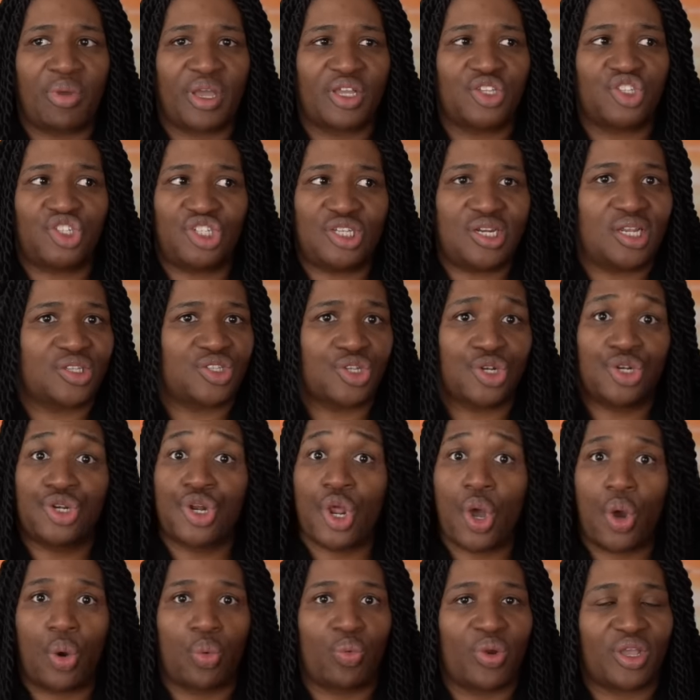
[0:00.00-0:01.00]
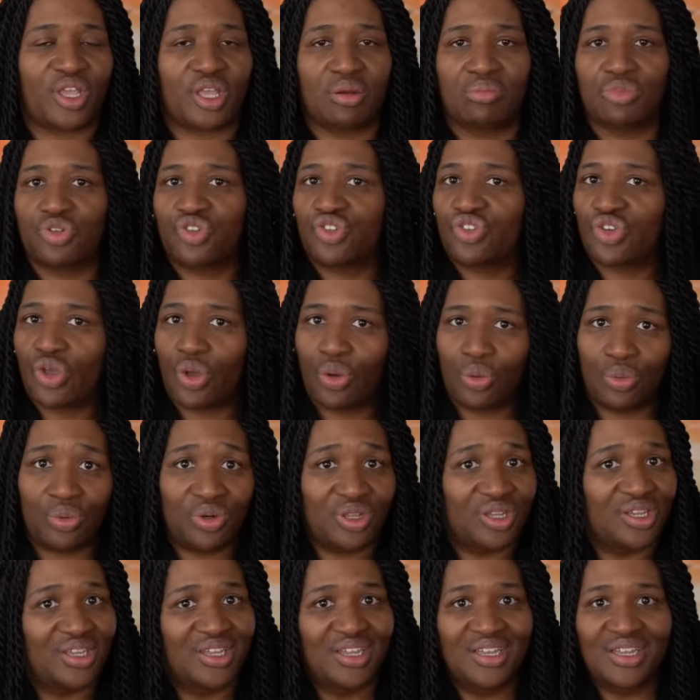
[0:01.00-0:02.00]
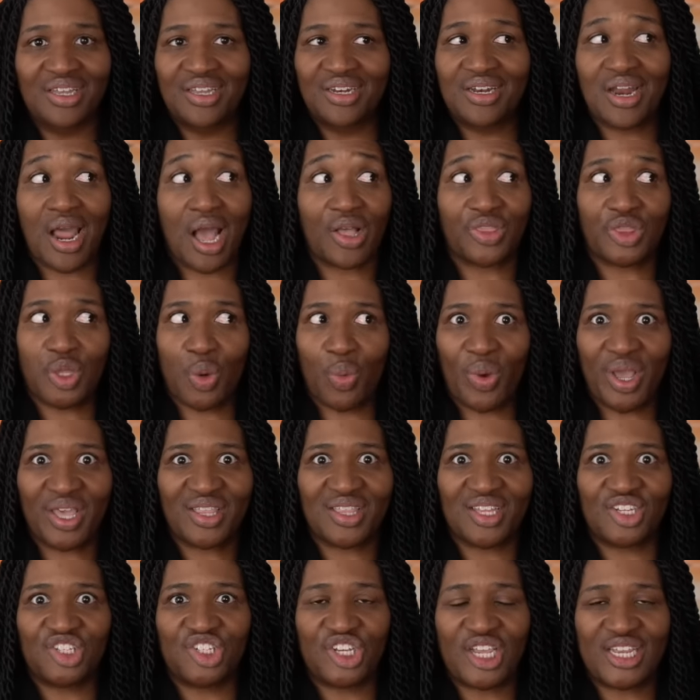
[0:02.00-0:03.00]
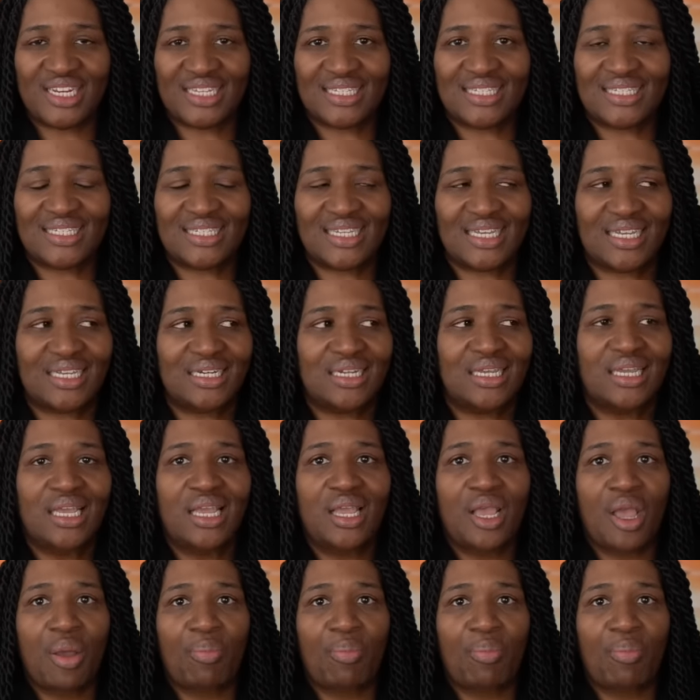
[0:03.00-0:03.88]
but she doesn't know Rick and Michonne, not the way that Jadis did.